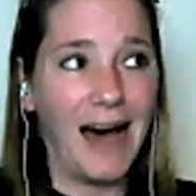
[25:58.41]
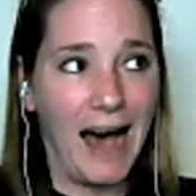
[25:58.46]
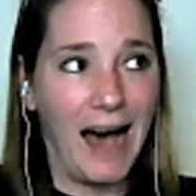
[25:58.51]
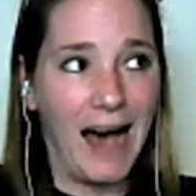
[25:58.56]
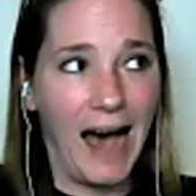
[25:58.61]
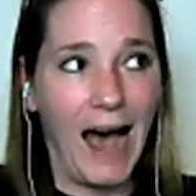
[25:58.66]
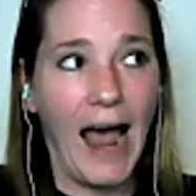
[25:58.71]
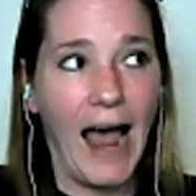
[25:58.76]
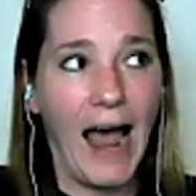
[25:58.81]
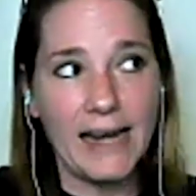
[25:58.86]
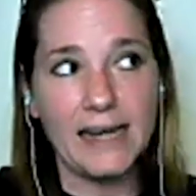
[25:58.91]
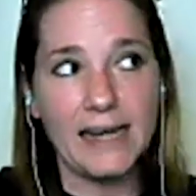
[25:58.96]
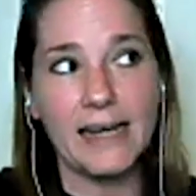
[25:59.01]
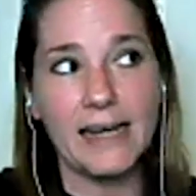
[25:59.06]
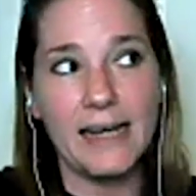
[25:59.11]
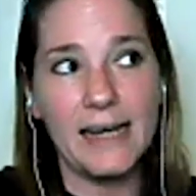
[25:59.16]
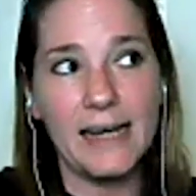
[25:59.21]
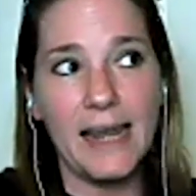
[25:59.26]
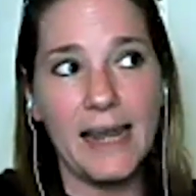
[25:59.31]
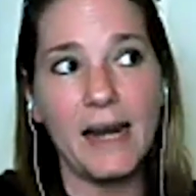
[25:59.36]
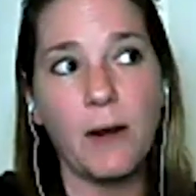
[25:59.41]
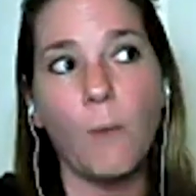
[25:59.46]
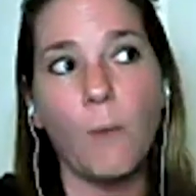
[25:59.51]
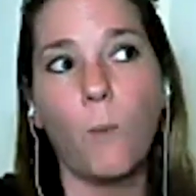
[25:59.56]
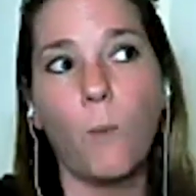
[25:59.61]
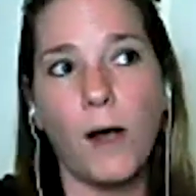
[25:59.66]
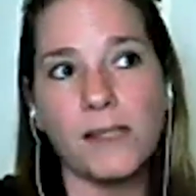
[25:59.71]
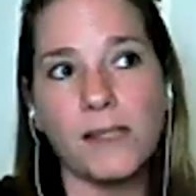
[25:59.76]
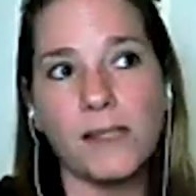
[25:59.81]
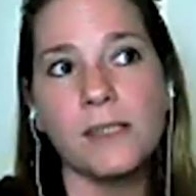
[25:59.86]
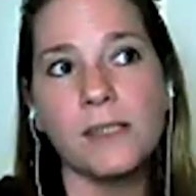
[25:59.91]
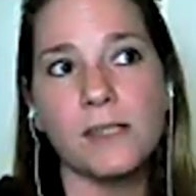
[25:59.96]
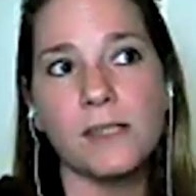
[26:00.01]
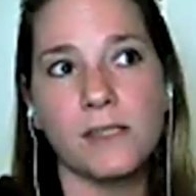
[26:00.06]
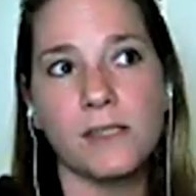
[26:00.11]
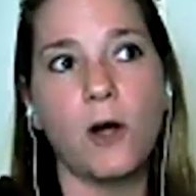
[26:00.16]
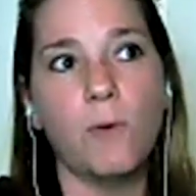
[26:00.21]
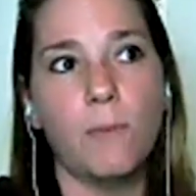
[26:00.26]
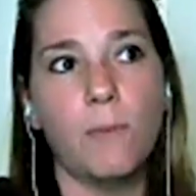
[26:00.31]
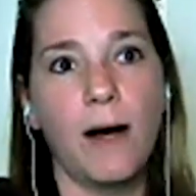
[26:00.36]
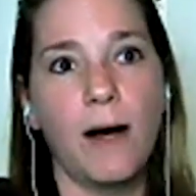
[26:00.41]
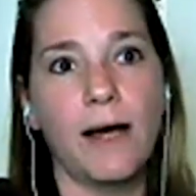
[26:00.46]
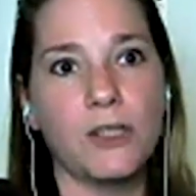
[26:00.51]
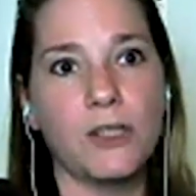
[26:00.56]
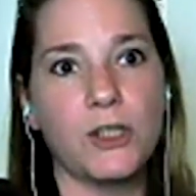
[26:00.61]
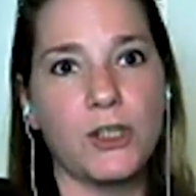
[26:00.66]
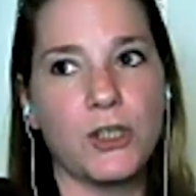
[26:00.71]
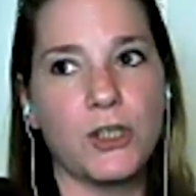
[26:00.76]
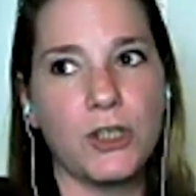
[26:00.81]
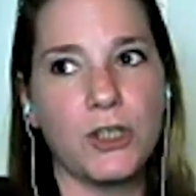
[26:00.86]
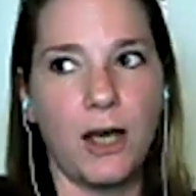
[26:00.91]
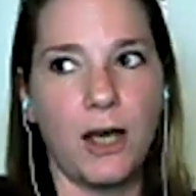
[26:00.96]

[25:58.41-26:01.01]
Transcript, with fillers: because I, and it wasn't so